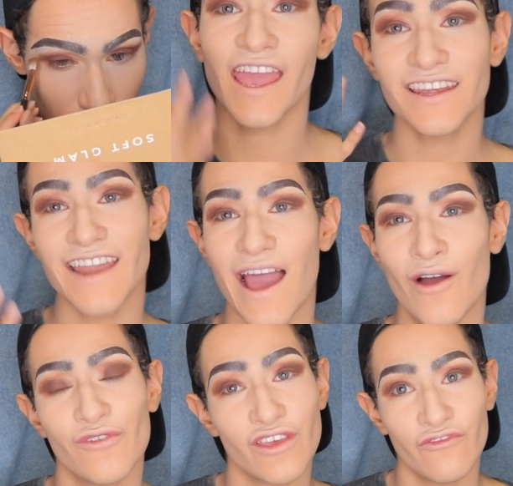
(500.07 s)
And
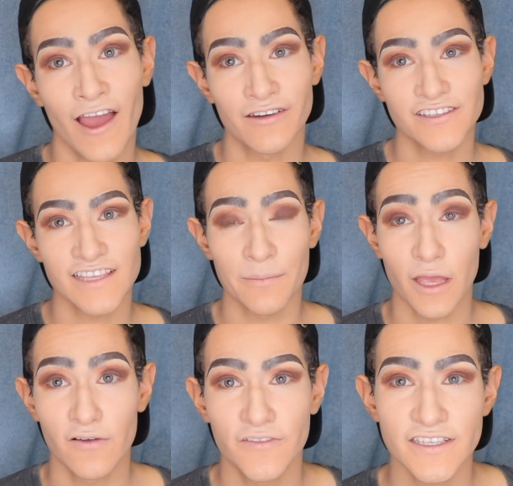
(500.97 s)
now for the final step
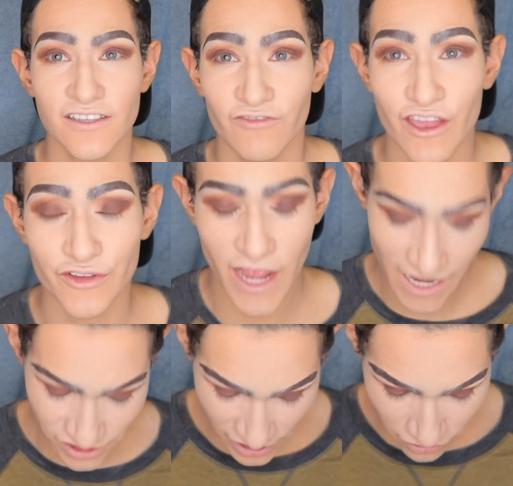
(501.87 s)
of this failed
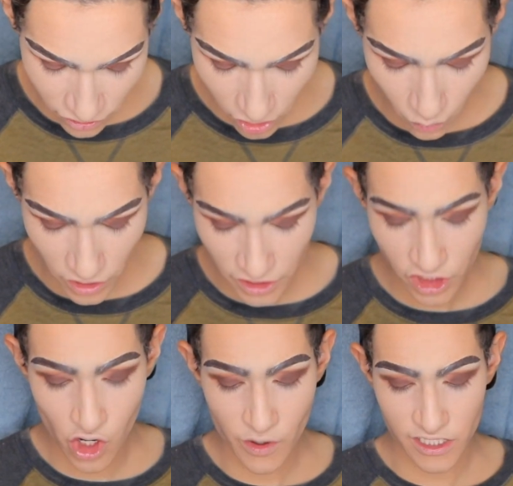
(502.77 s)
eyeshadow look, we're gonna
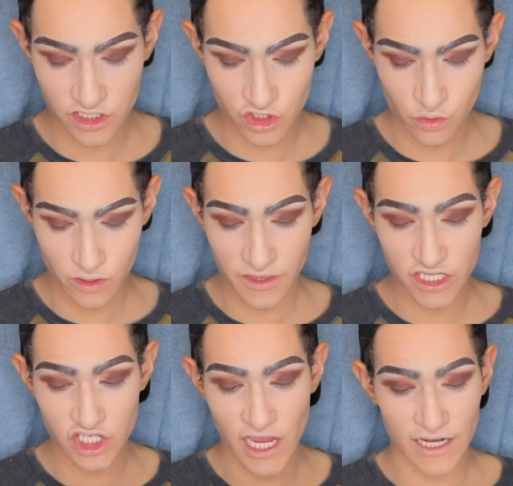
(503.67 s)
go into the
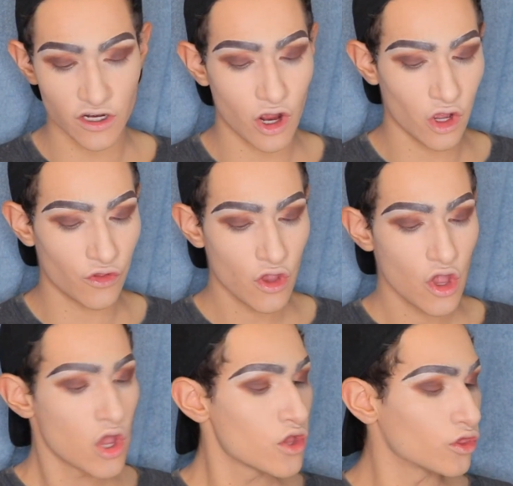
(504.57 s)
shade called
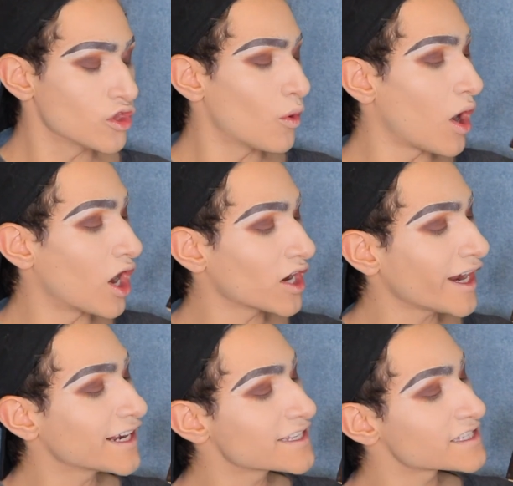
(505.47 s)
Noir,
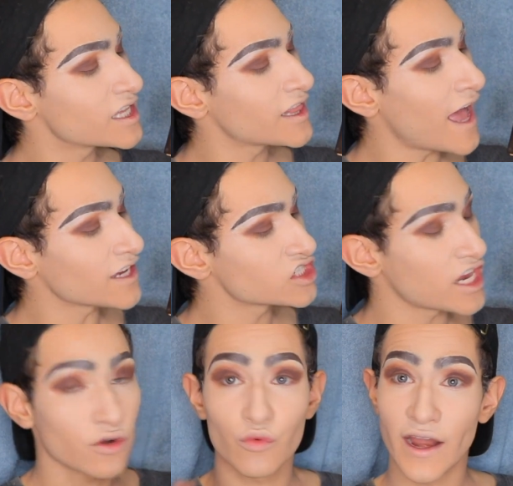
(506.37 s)
and it's the last
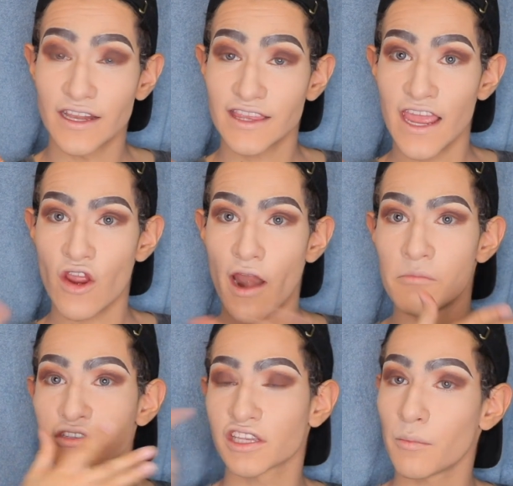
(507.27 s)
shade right there. And
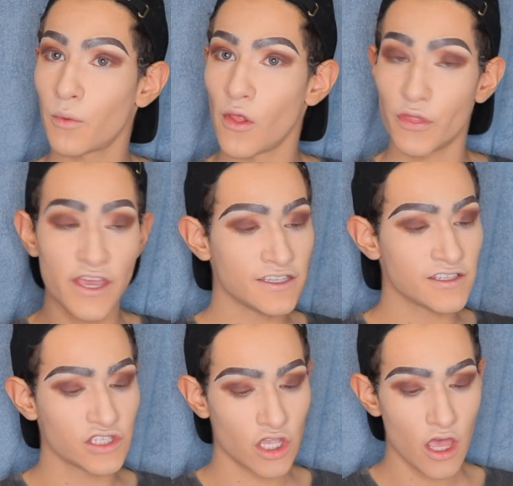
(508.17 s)
I'm just gonna put
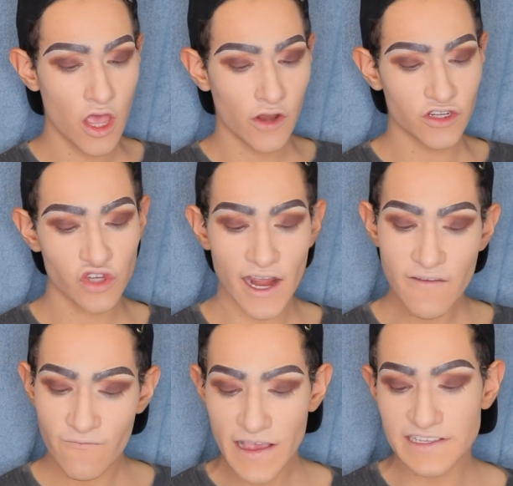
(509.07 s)
this to try
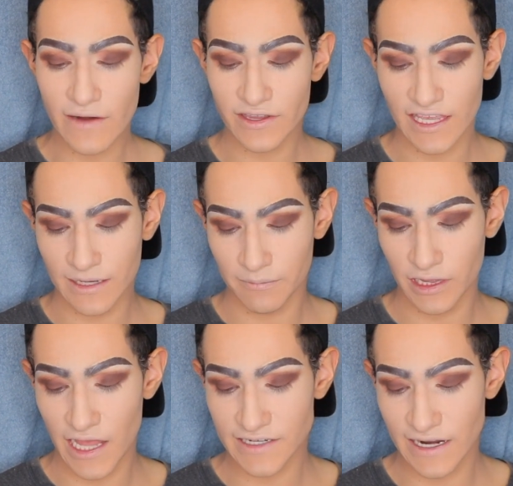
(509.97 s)
to fix everything and
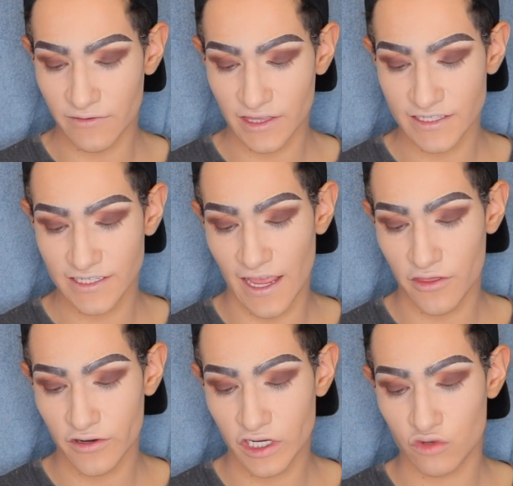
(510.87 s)
blend everything
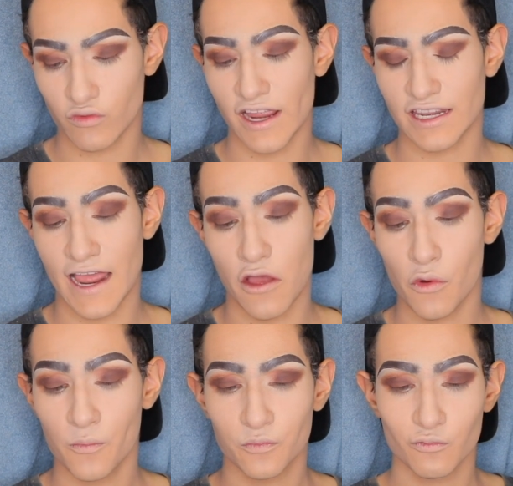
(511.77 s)
together because right
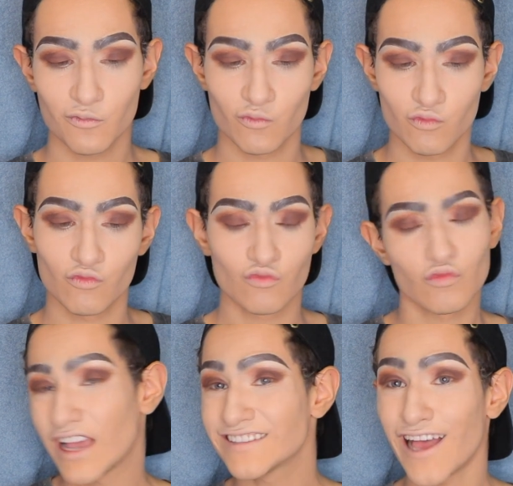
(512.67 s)
now,
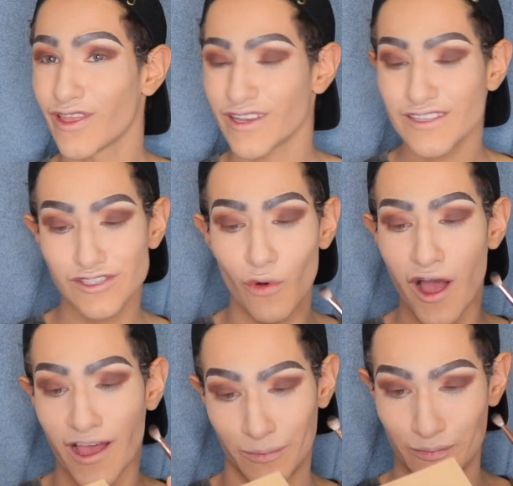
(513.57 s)
it's not looking so
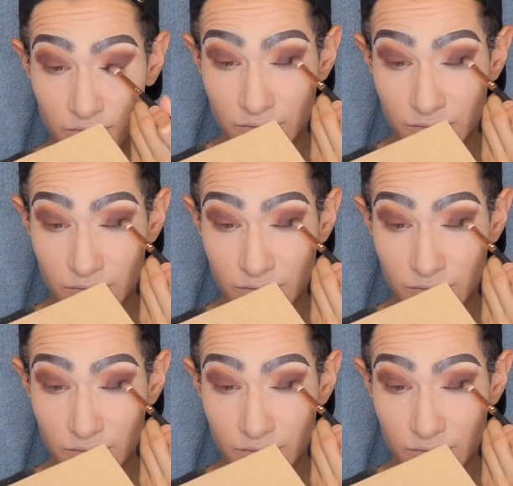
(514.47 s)
hot.